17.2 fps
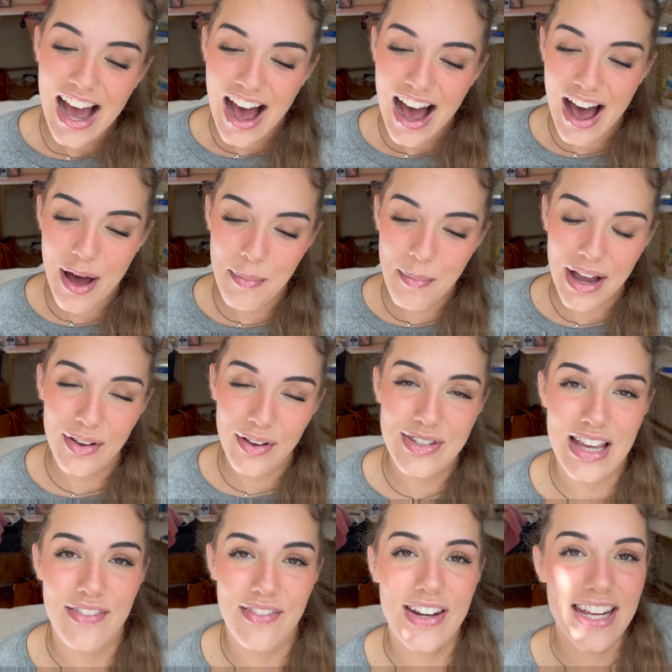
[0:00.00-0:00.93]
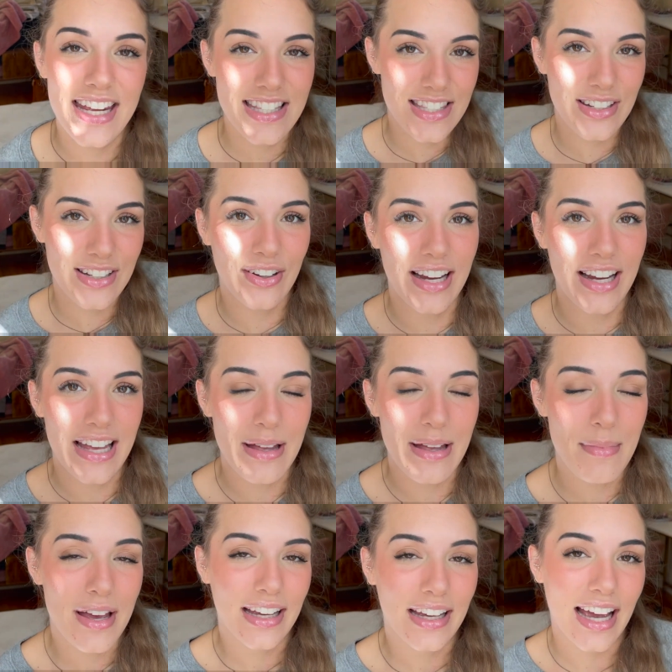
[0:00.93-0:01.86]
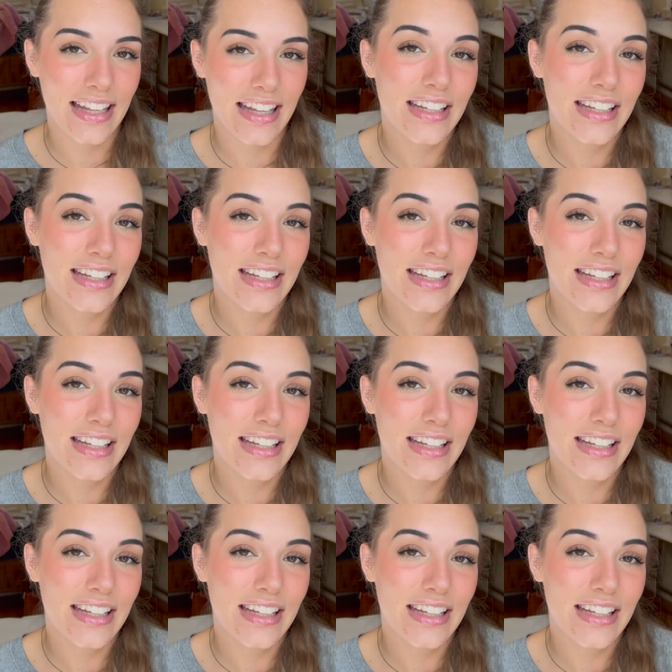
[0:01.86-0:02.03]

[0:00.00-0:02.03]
I also have an Instagram, kindly